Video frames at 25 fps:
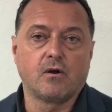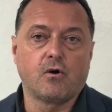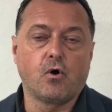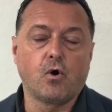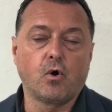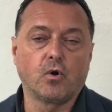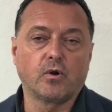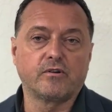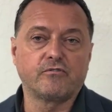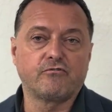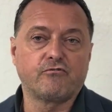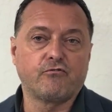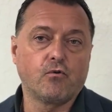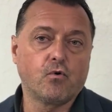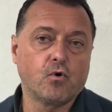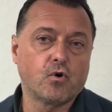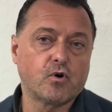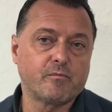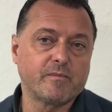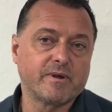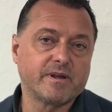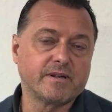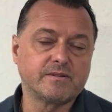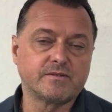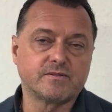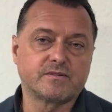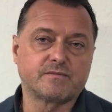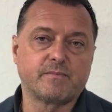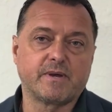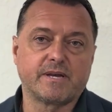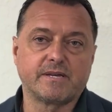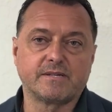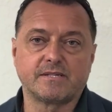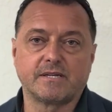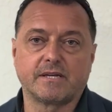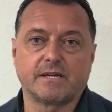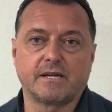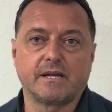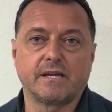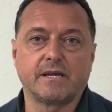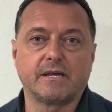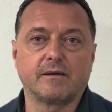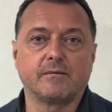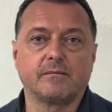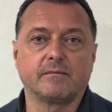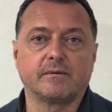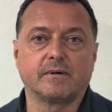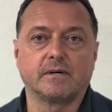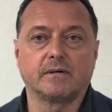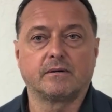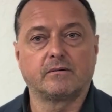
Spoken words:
All-on-4 means basically